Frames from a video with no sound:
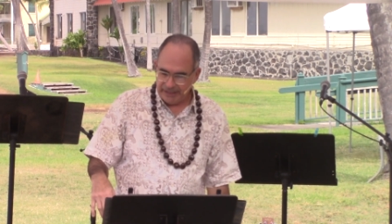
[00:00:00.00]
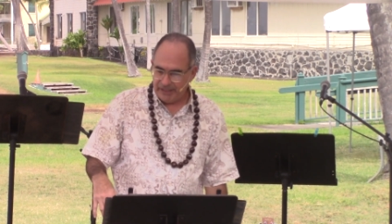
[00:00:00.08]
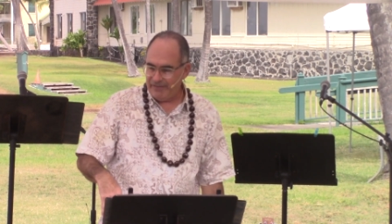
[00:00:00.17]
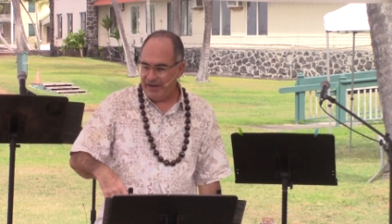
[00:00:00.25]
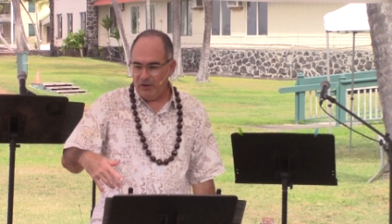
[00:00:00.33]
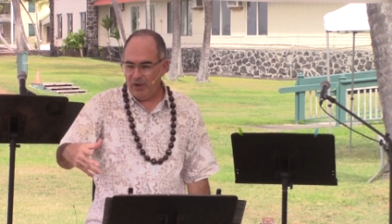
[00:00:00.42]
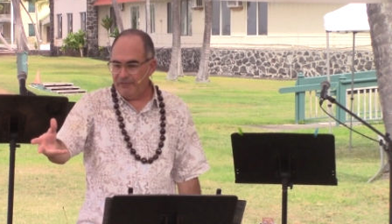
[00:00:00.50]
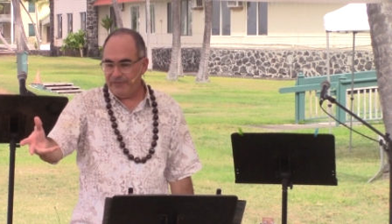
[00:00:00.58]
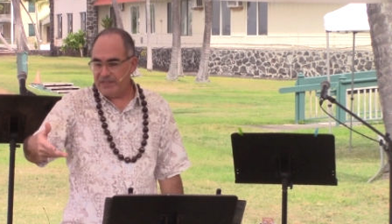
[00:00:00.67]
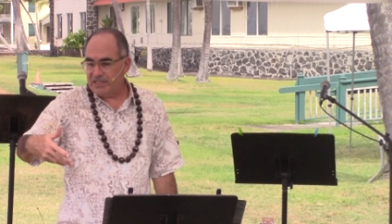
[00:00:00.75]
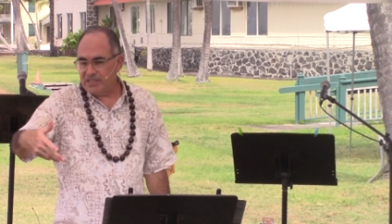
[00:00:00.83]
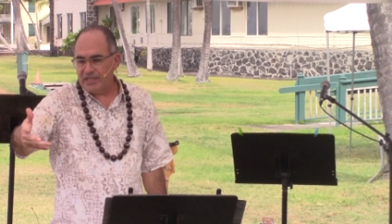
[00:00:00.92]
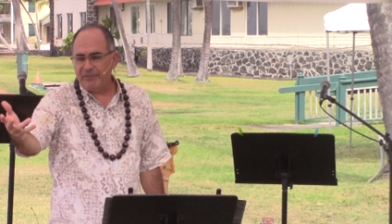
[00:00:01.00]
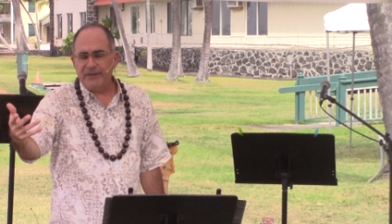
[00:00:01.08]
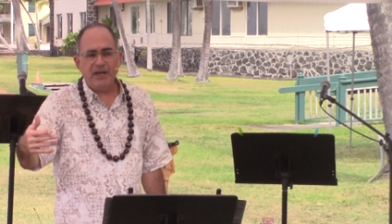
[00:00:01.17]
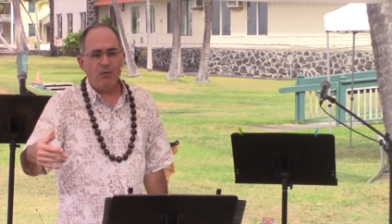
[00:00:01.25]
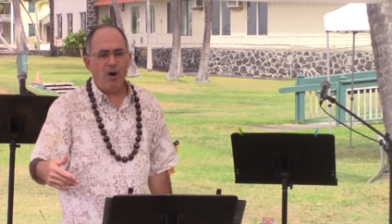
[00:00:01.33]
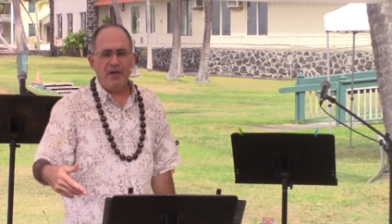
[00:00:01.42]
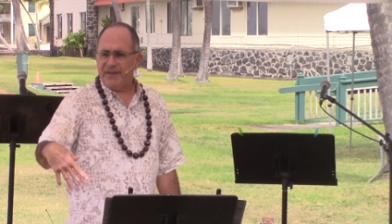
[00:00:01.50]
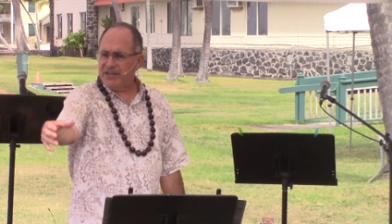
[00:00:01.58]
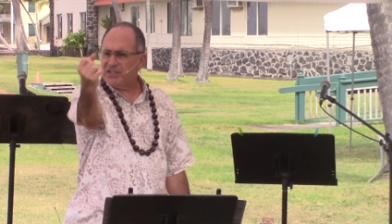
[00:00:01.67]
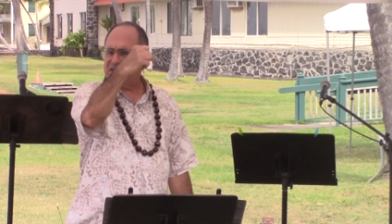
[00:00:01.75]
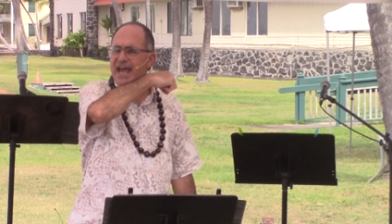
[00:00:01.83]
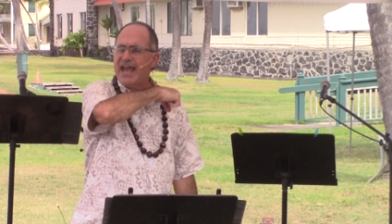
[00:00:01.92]
And if they don't if they see something they want, they
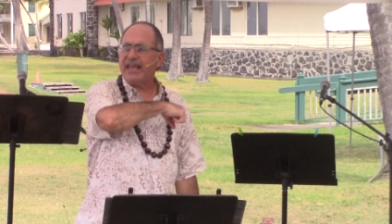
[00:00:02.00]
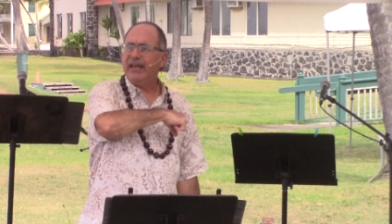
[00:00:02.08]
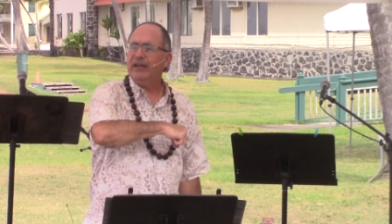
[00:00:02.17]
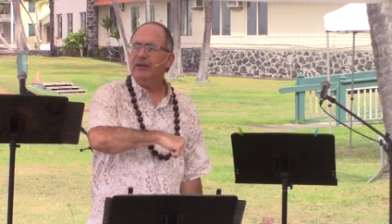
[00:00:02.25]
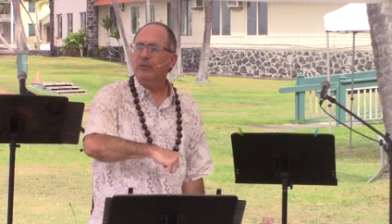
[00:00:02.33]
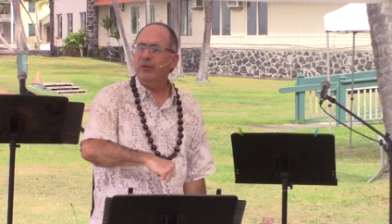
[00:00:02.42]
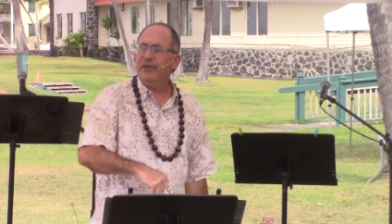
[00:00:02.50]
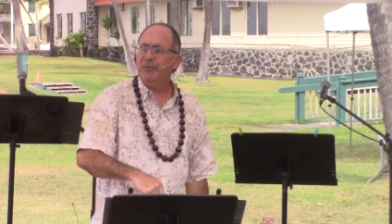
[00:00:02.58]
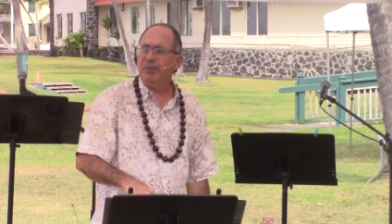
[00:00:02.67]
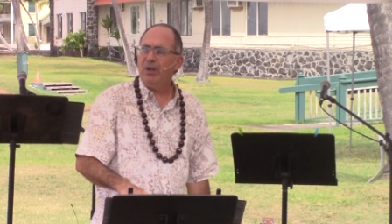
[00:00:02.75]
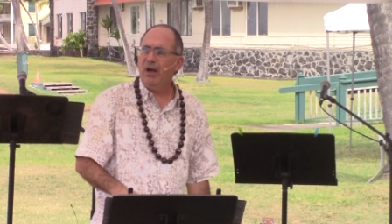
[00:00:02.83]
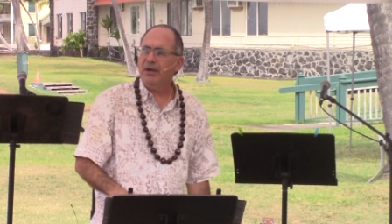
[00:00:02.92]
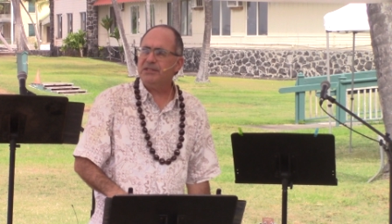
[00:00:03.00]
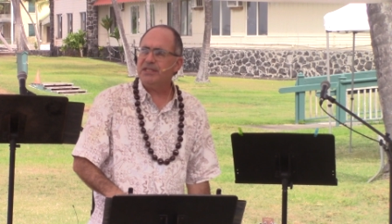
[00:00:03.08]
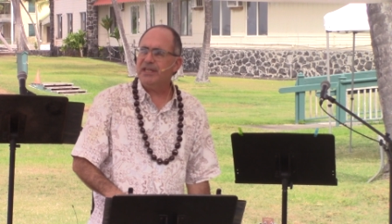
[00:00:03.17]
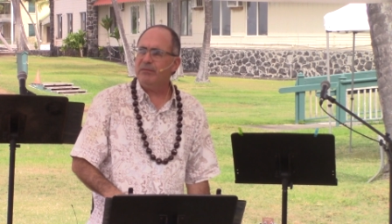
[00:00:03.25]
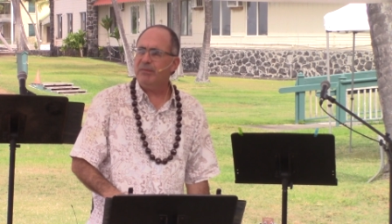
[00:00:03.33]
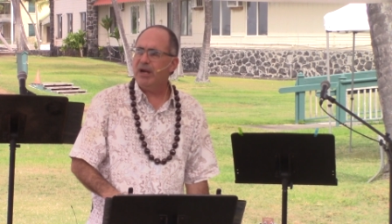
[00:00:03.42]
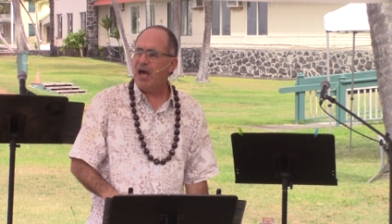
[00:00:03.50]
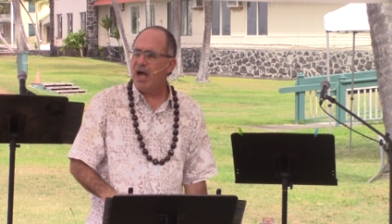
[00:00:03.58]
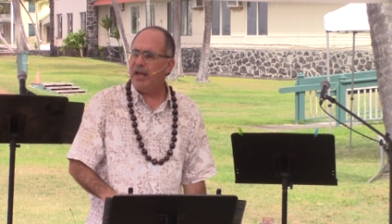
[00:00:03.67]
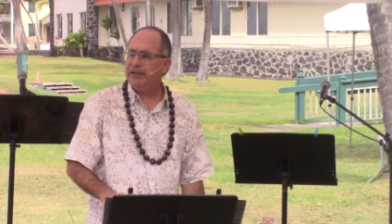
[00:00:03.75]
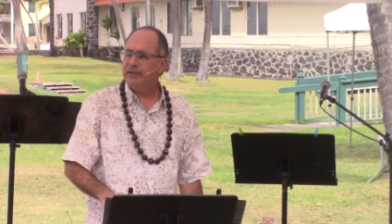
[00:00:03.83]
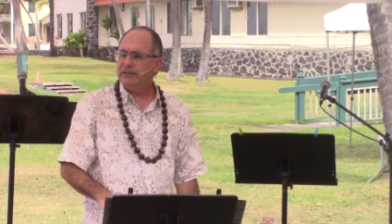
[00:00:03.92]
just take it, whether it belongs to them or
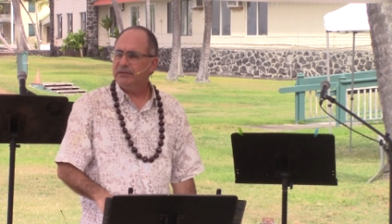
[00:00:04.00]
not.